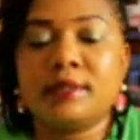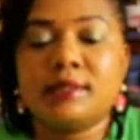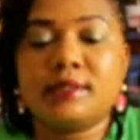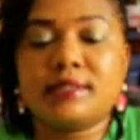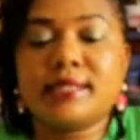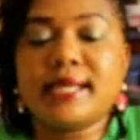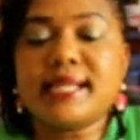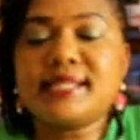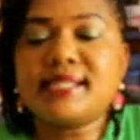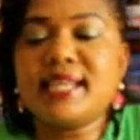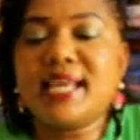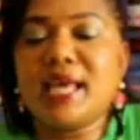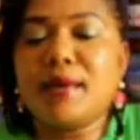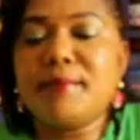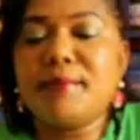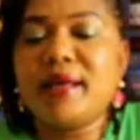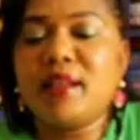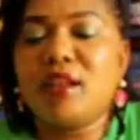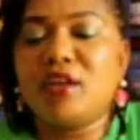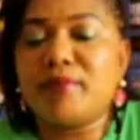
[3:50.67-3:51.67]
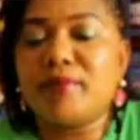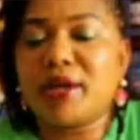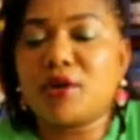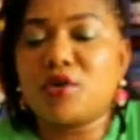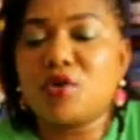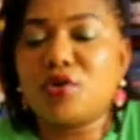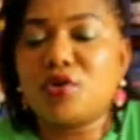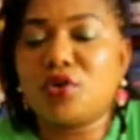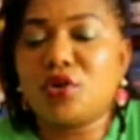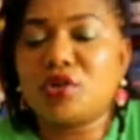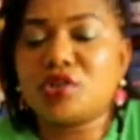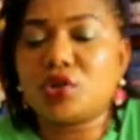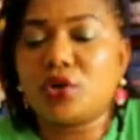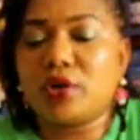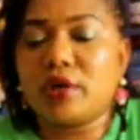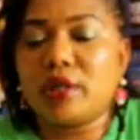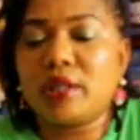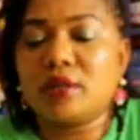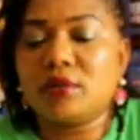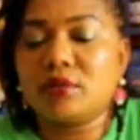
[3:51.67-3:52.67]
30 ml of my coconut
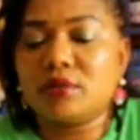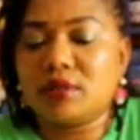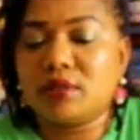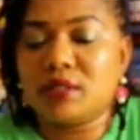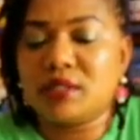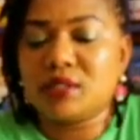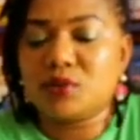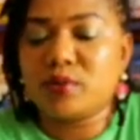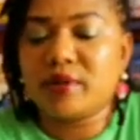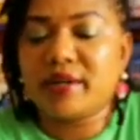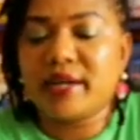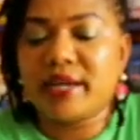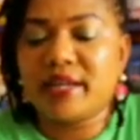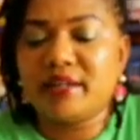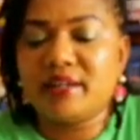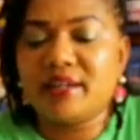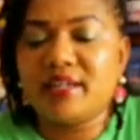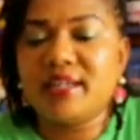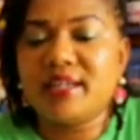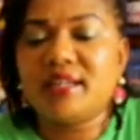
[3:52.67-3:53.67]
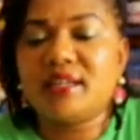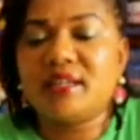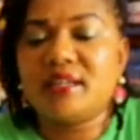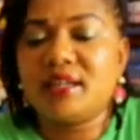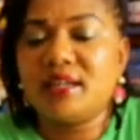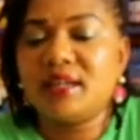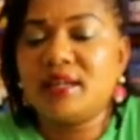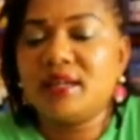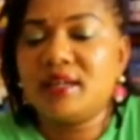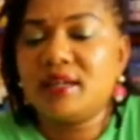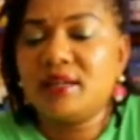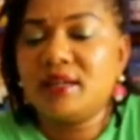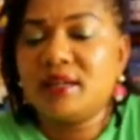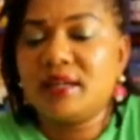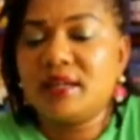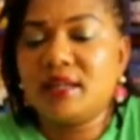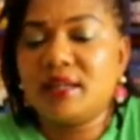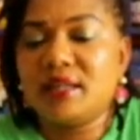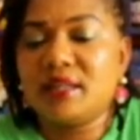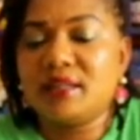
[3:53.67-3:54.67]
oil is what I need
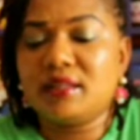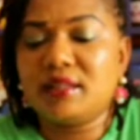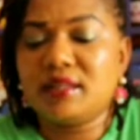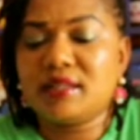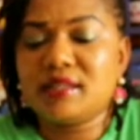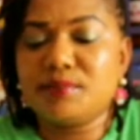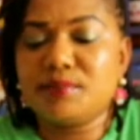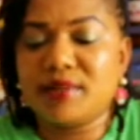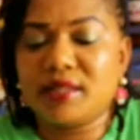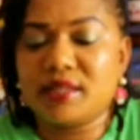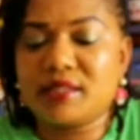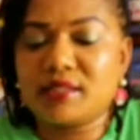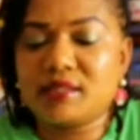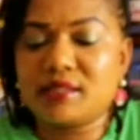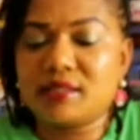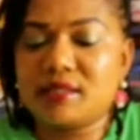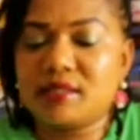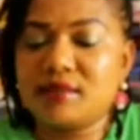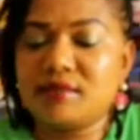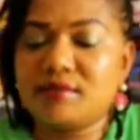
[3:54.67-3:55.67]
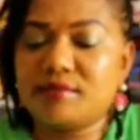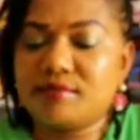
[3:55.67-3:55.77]
in this mix.